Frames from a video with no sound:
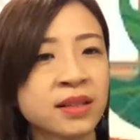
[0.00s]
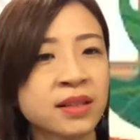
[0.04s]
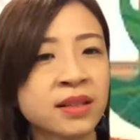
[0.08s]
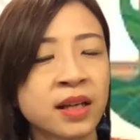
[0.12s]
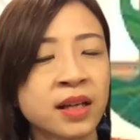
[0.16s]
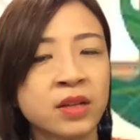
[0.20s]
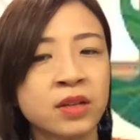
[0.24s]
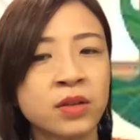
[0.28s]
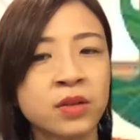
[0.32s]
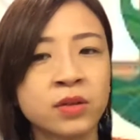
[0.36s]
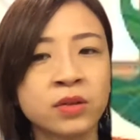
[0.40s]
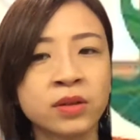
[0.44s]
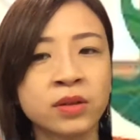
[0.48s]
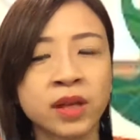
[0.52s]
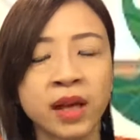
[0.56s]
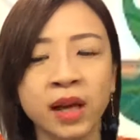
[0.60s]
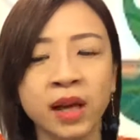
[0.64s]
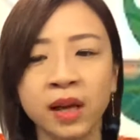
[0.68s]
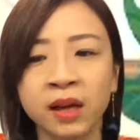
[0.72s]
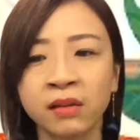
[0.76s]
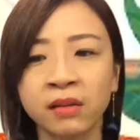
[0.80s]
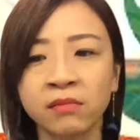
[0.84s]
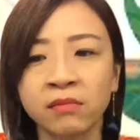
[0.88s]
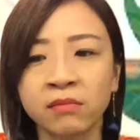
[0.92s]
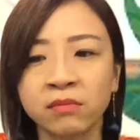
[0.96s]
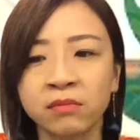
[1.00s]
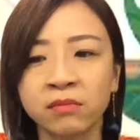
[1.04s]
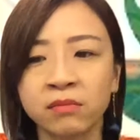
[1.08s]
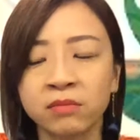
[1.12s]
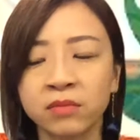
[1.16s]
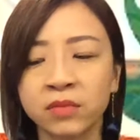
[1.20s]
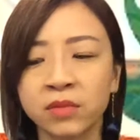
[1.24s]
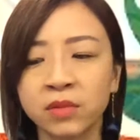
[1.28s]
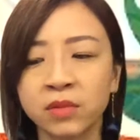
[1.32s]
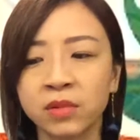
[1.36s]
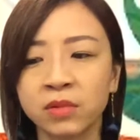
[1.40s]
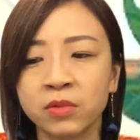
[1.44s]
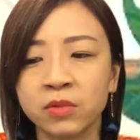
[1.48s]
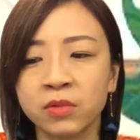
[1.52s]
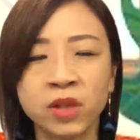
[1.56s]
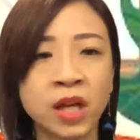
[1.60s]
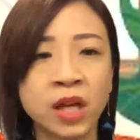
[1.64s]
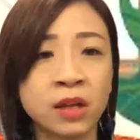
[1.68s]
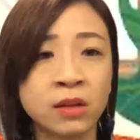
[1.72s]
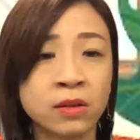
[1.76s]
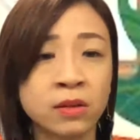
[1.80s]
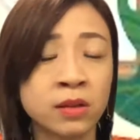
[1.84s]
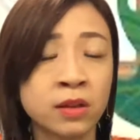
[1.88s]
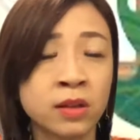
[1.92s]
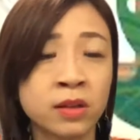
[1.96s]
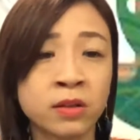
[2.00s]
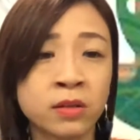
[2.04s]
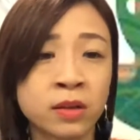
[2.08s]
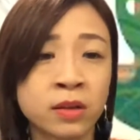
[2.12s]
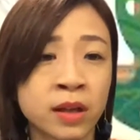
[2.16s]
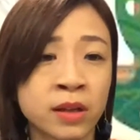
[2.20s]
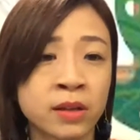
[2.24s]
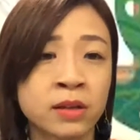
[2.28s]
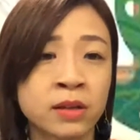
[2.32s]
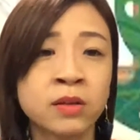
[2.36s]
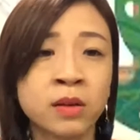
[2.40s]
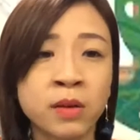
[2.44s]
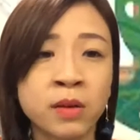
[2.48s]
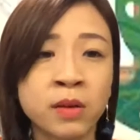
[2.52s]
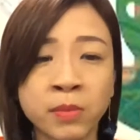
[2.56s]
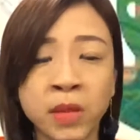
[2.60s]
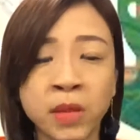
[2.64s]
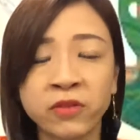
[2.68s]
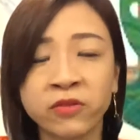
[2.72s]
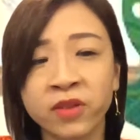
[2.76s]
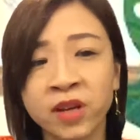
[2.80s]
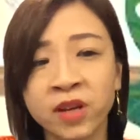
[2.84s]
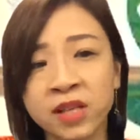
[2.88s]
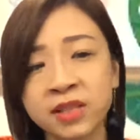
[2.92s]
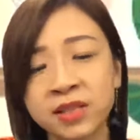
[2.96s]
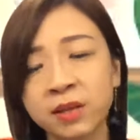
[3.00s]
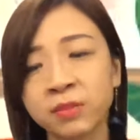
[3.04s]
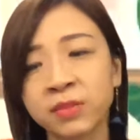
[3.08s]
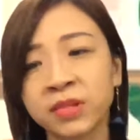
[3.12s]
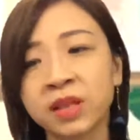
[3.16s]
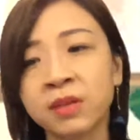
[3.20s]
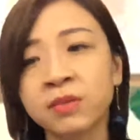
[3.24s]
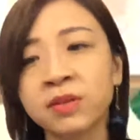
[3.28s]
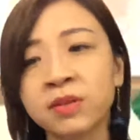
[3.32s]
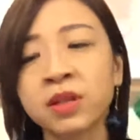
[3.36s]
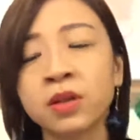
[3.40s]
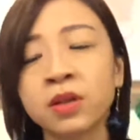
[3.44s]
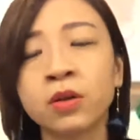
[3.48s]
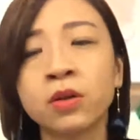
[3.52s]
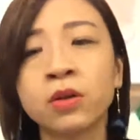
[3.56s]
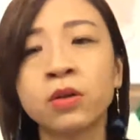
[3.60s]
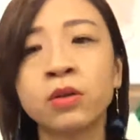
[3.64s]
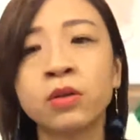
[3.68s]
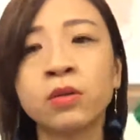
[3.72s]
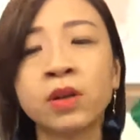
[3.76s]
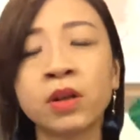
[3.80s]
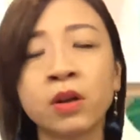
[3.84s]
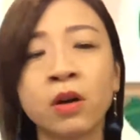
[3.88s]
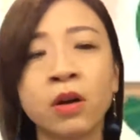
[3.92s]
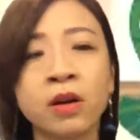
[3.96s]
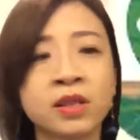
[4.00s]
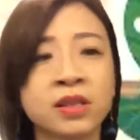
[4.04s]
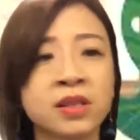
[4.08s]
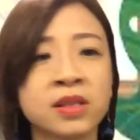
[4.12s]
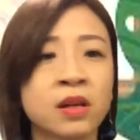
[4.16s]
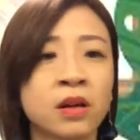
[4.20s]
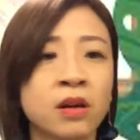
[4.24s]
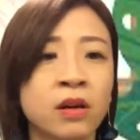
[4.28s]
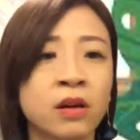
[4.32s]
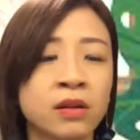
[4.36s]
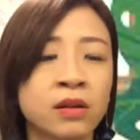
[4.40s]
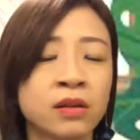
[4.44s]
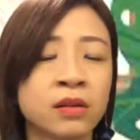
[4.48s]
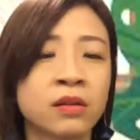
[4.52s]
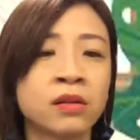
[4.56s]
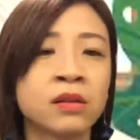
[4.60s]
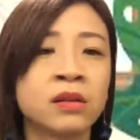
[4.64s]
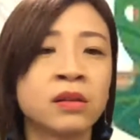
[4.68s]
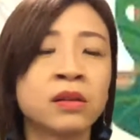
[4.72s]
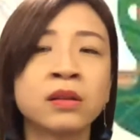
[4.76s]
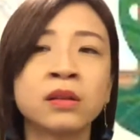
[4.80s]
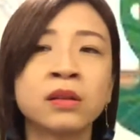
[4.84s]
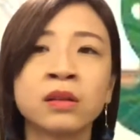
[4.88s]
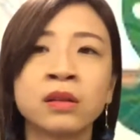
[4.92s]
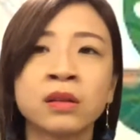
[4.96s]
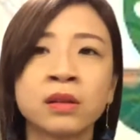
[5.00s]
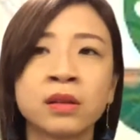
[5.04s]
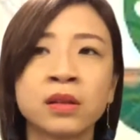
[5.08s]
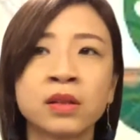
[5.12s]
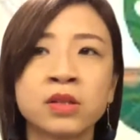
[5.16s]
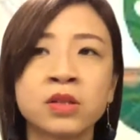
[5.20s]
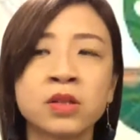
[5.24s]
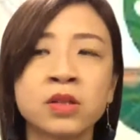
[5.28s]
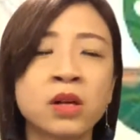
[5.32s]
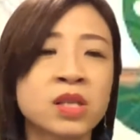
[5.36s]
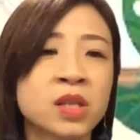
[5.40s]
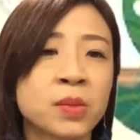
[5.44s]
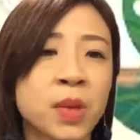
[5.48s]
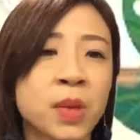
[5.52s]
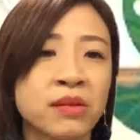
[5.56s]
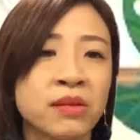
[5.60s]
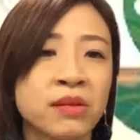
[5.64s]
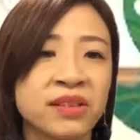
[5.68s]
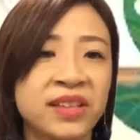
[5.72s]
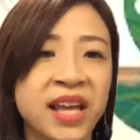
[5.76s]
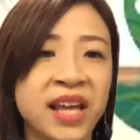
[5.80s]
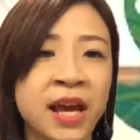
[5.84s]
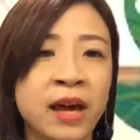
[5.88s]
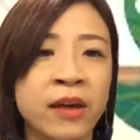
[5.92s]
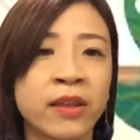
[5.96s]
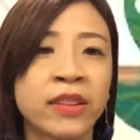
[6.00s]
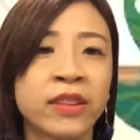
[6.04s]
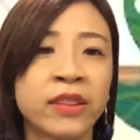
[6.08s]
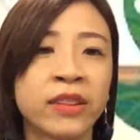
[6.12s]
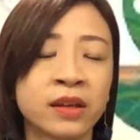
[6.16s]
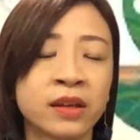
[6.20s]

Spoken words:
Like we can, like, my friends sometimes they hold a concert on songs about death,